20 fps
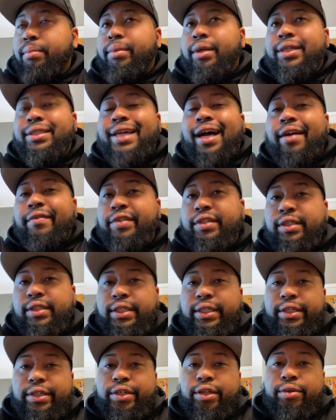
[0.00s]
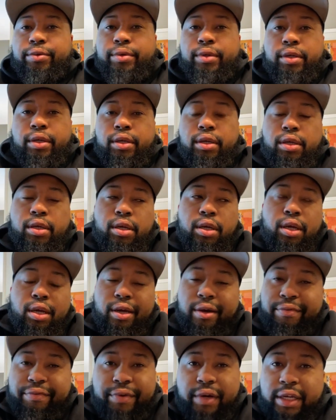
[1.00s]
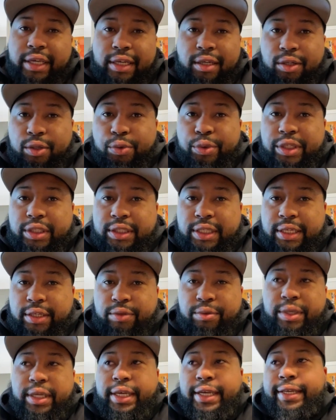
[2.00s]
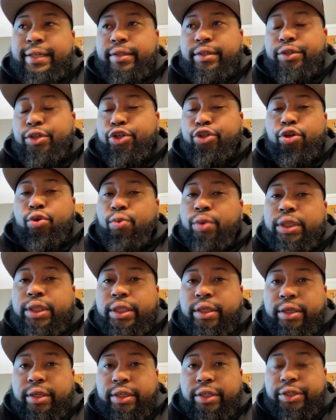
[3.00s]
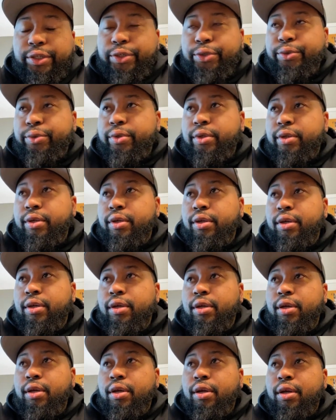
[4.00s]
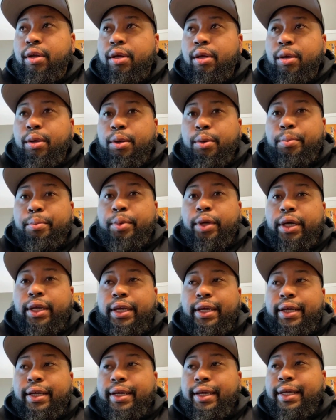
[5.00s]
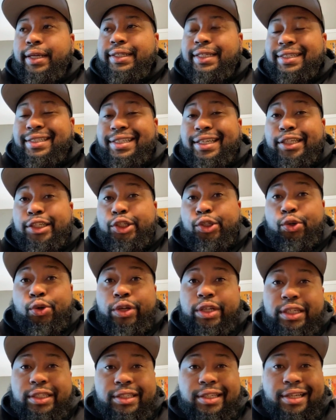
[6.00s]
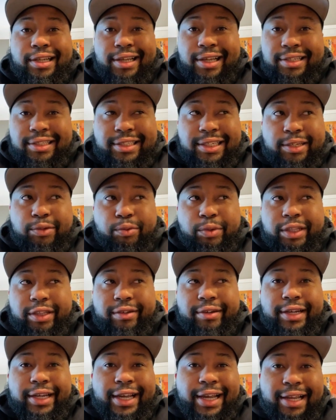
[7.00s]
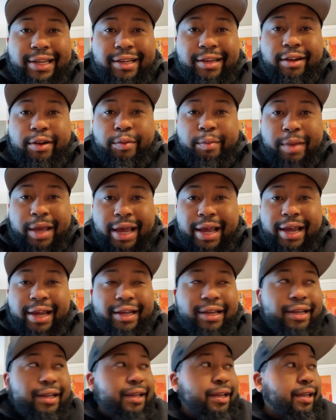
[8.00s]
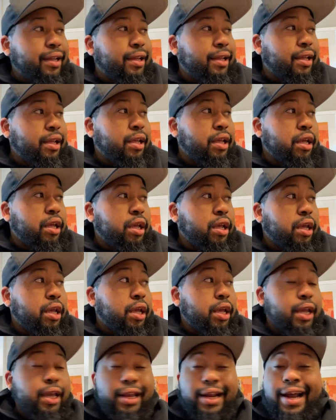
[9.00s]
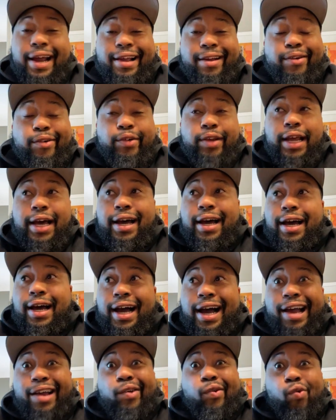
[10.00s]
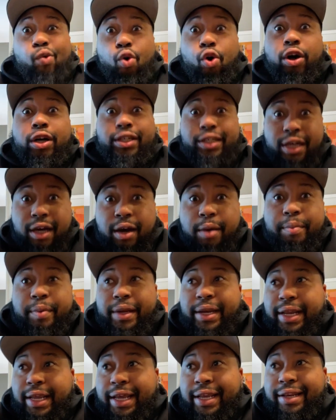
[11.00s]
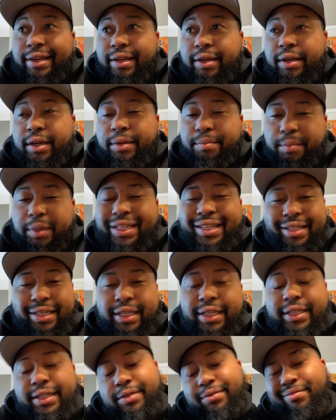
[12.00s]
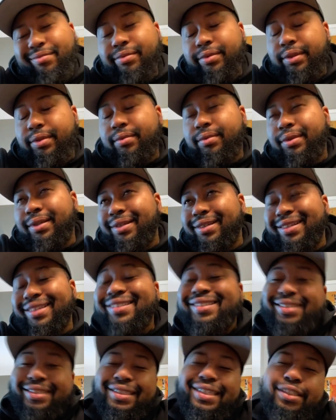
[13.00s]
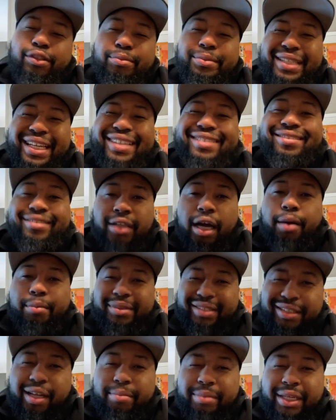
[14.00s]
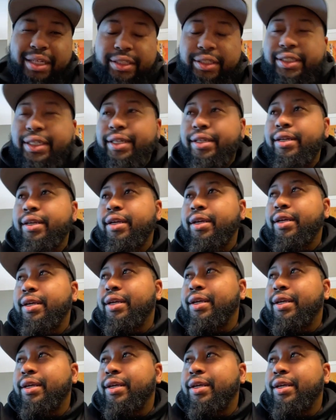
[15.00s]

because obviously, a fucking lunatic, you don't know what they're gonna do. But as I said, Shorty's clutching with her hand in her bag, and I ain't gonna lie, I walked up but it's this what I'm saying. It's dumb. It's dumb nigga shit.